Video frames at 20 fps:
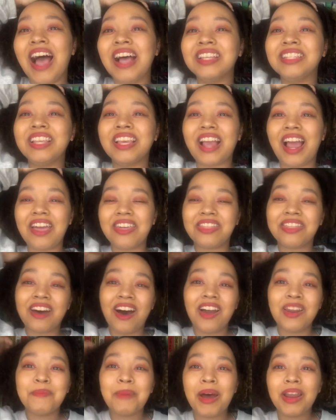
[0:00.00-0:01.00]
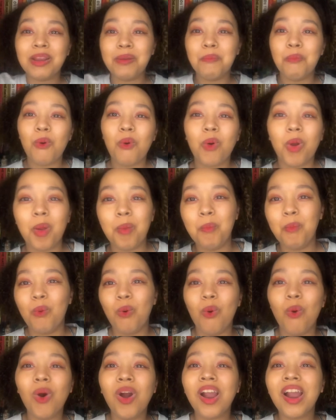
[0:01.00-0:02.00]
like I thought about it more and
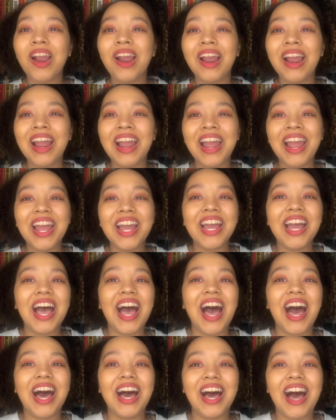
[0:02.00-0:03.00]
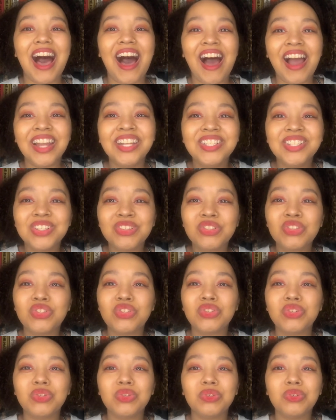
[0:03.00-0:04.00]
more, I
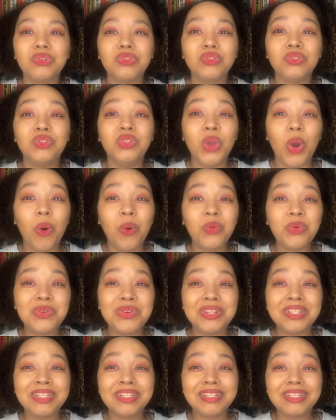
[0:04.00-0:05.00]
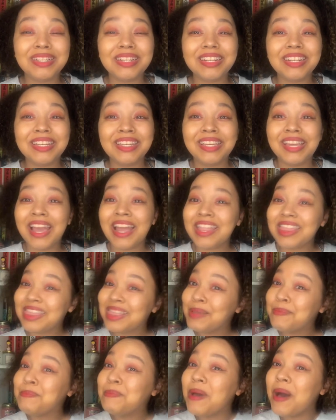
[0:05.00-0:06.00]
just don't get
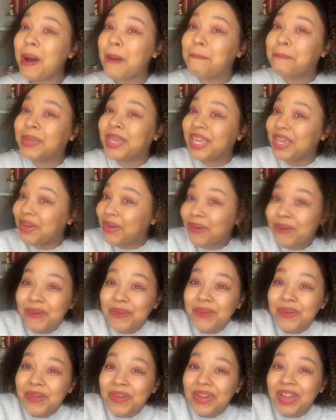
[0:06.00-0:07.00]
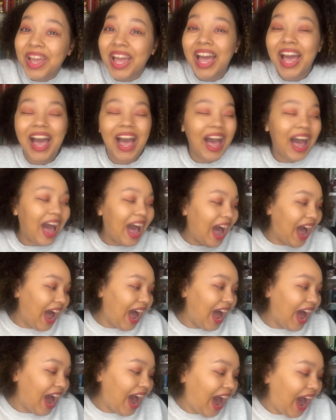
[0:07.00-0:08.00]
the appeal.
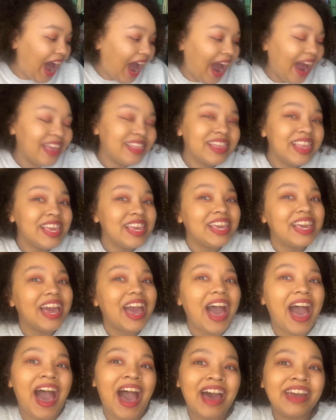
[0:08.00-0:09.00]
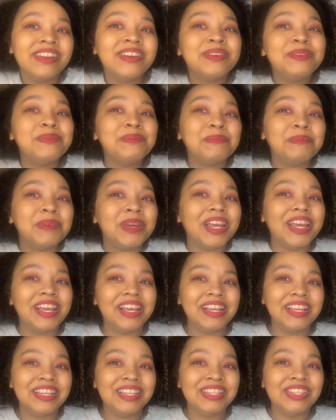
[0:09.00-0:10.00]
I think Adam
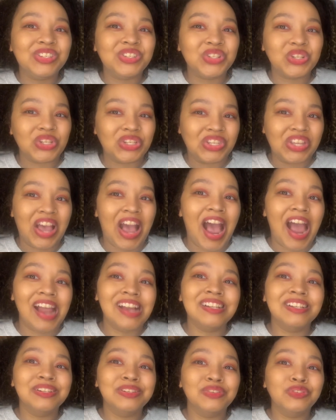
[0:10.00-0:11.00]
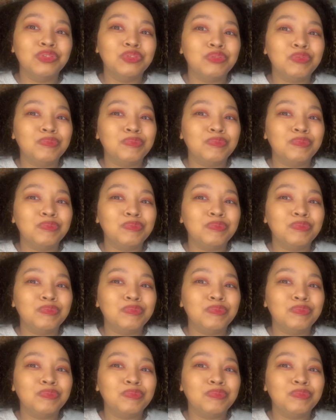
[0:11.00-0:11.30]
is just kind of